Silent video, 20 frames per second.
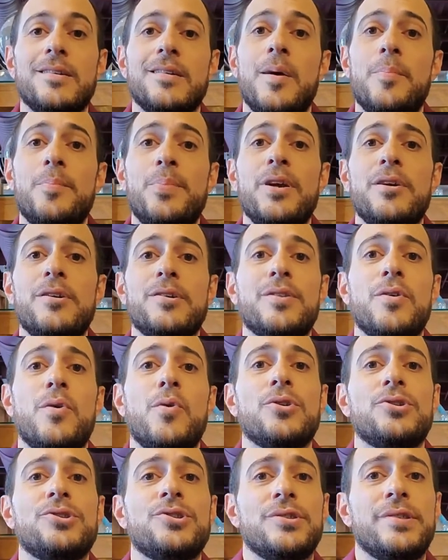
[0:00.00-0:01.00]
up here in the
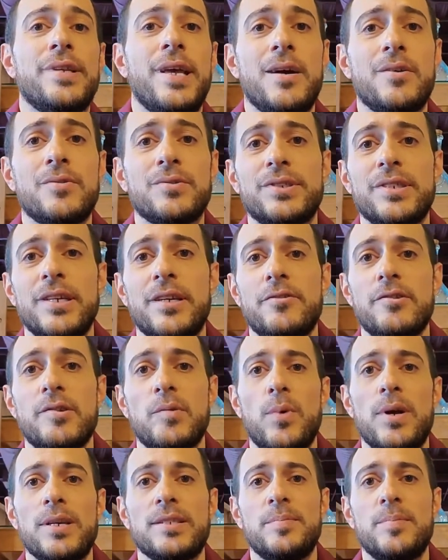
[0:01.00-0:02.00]
Orchard Town Center in
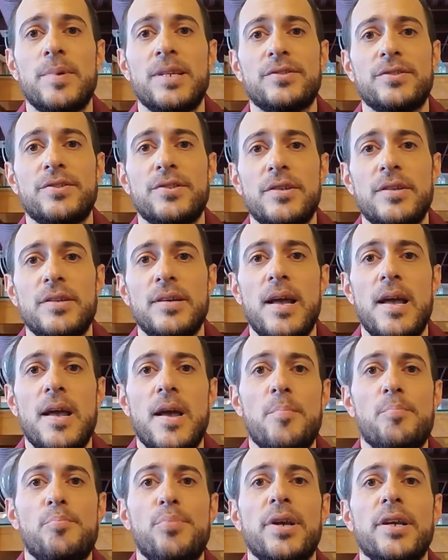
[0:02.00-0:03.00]
Westminster,
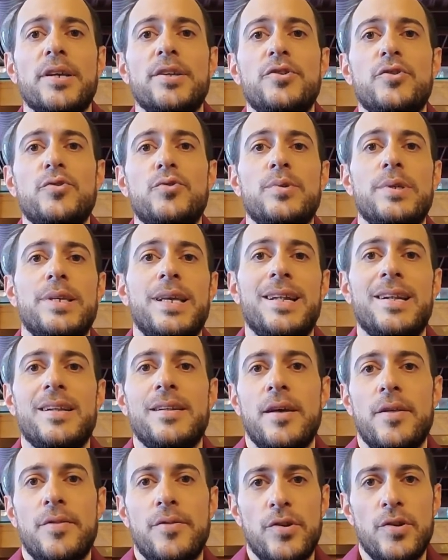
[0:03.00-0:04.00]
bringing you yet
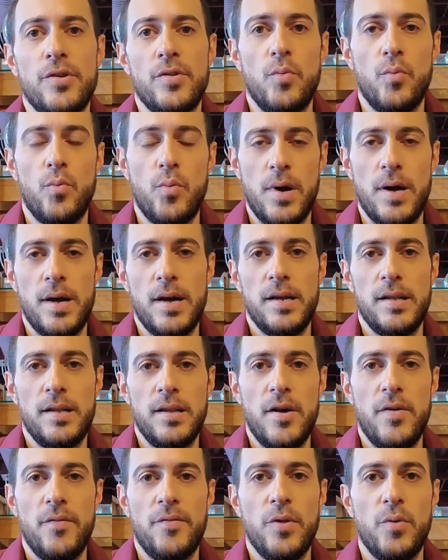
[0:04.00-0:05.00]
another wine
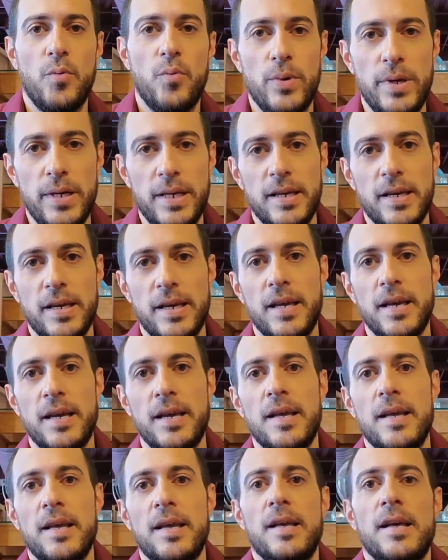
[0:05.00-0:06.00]
of the week.
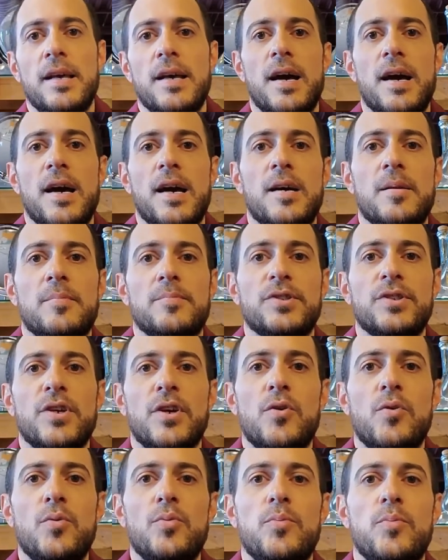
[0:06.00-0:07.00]

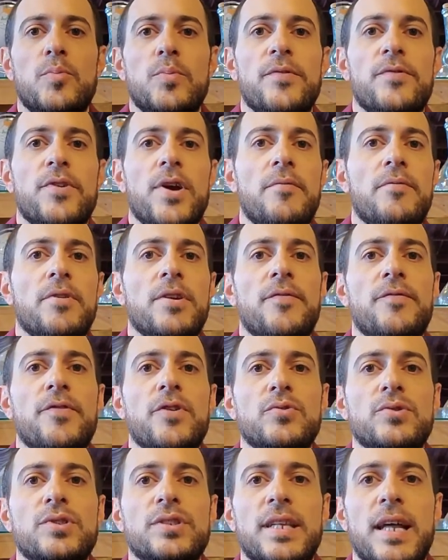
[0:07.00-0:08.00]
So we've covered a
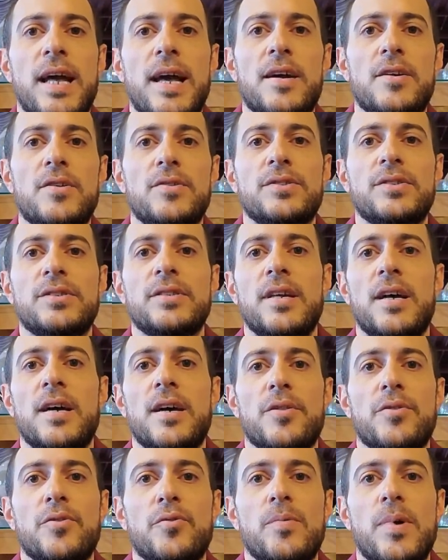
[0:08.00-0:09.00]
few styles
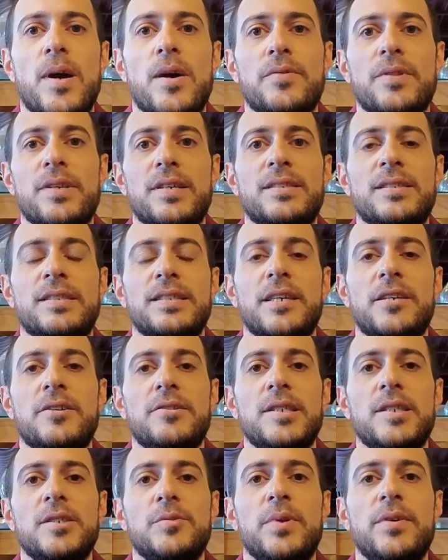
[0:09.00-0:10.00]
throughout this
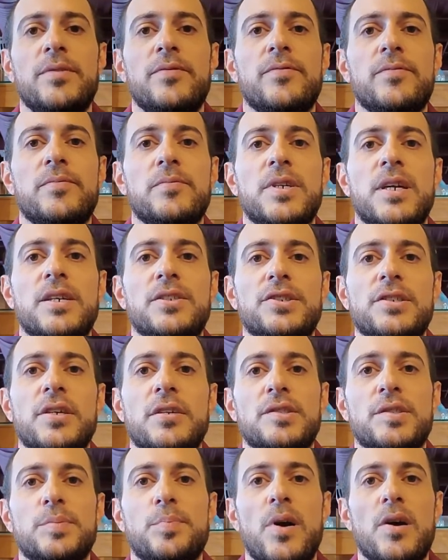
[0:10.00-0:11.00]
series. We've touched
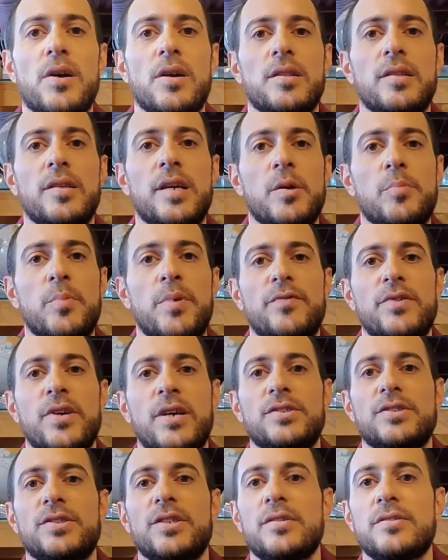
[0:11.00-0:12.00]
on sparkling, we've
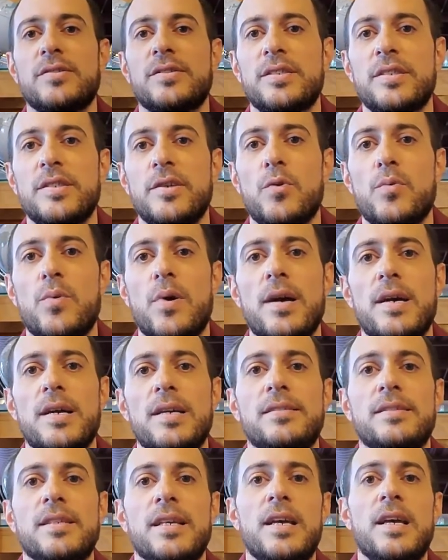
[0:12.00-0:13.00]
touched on still
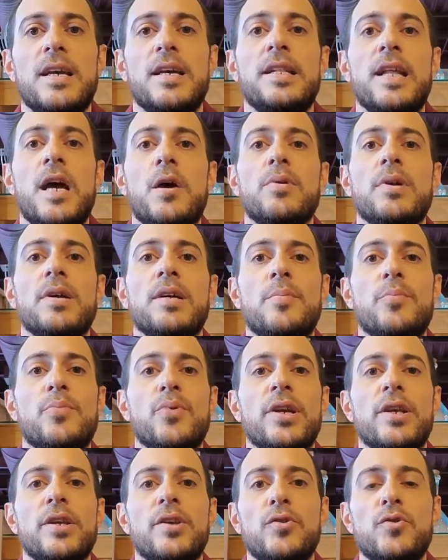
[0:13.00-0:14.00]
wines. Now we're going to
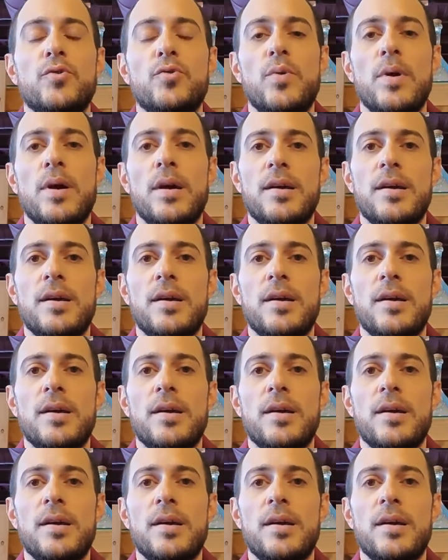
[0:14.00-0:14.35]
bring you